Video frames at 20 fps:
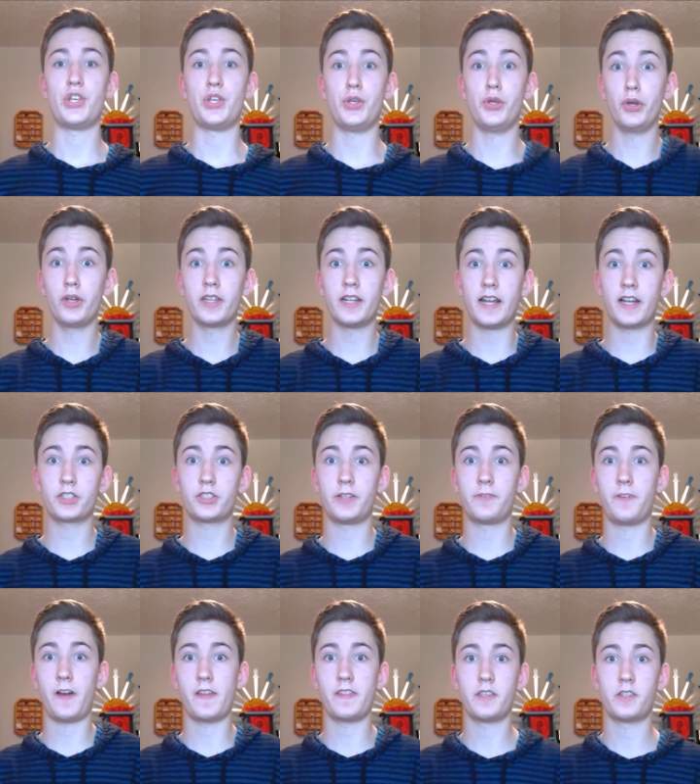You can
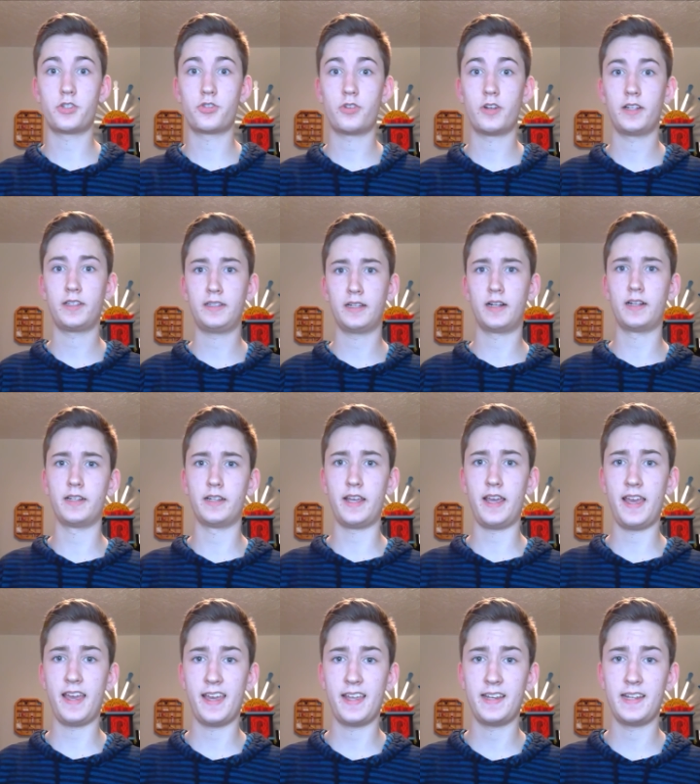actually find this trick on
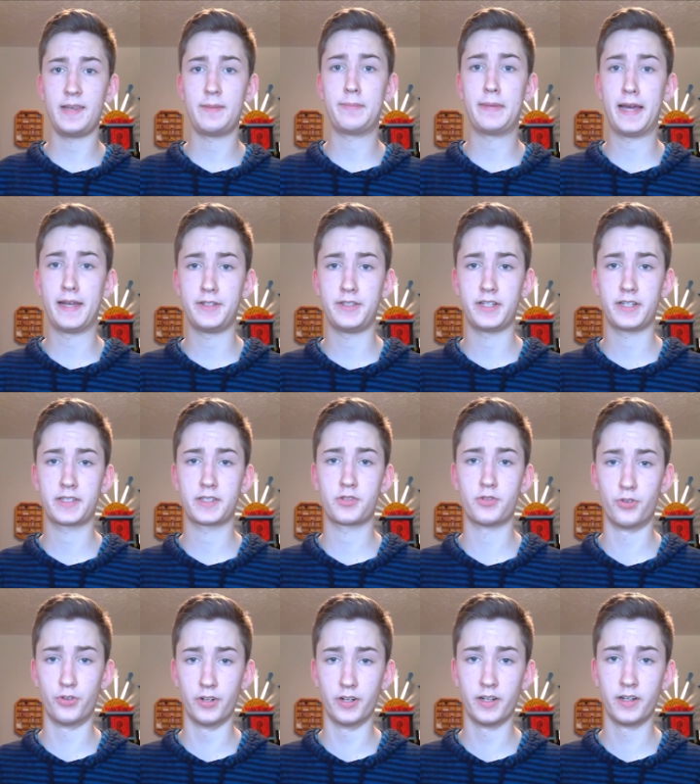any magic
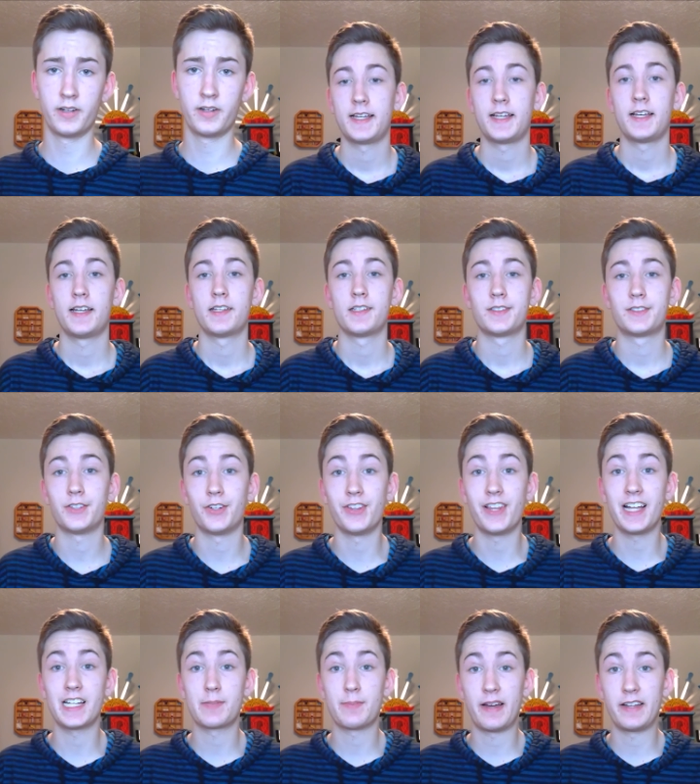store. So
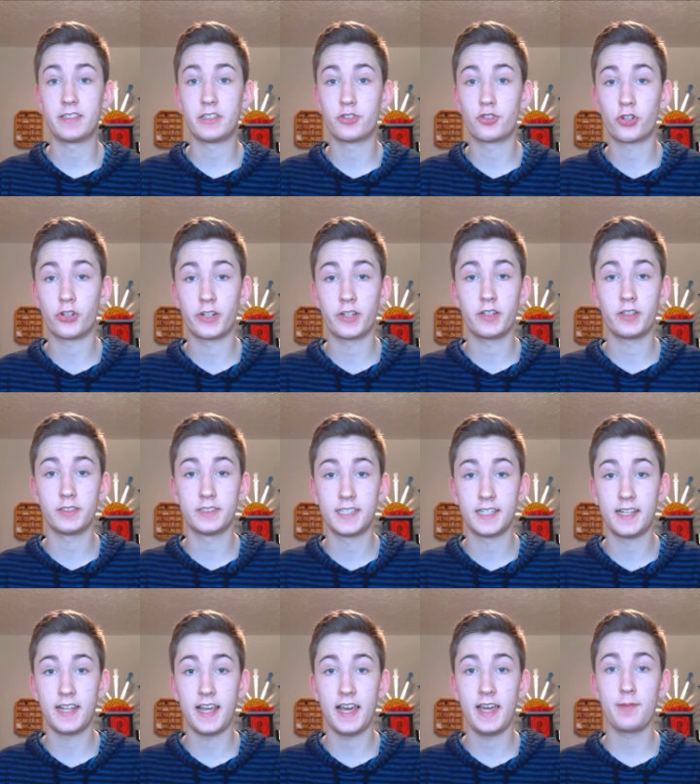that's my tutorial
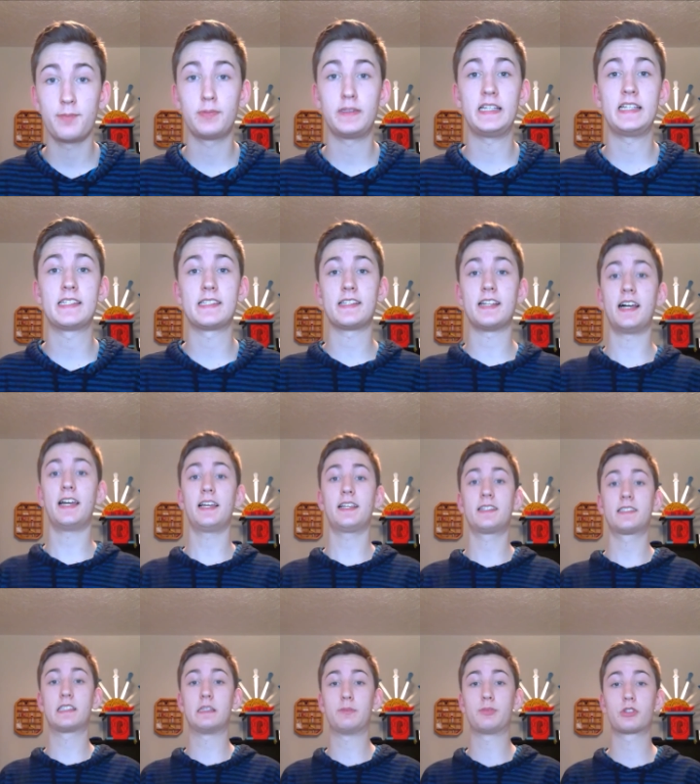today. Please like,
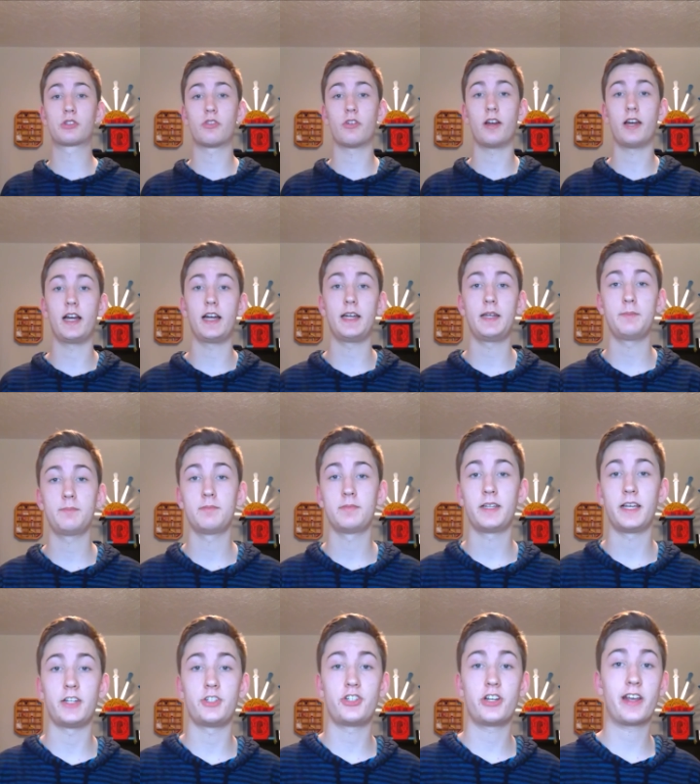subscribe,
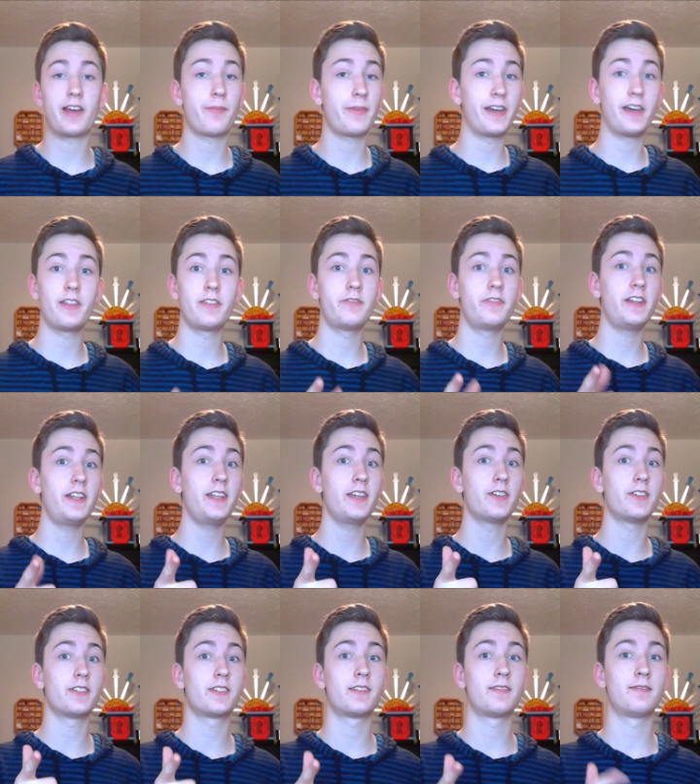and check out my other
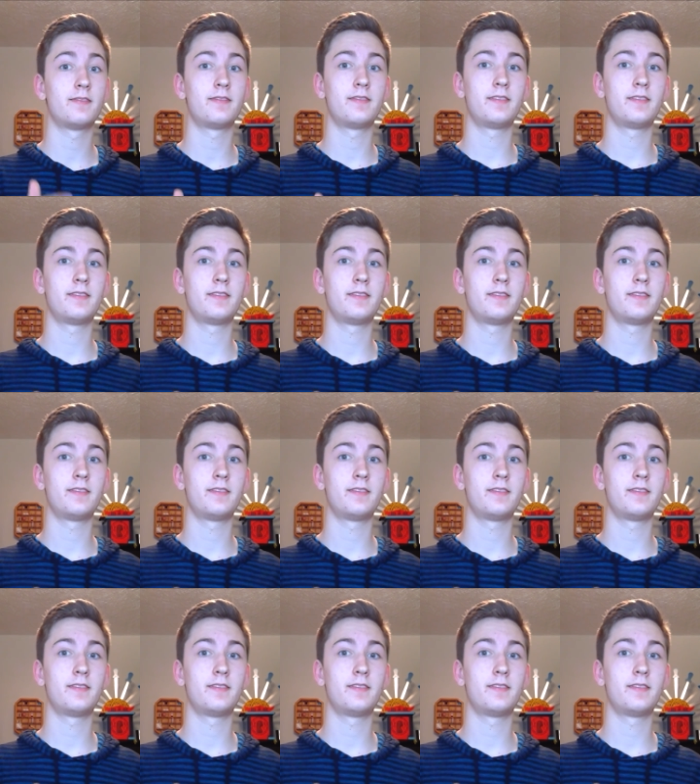videos.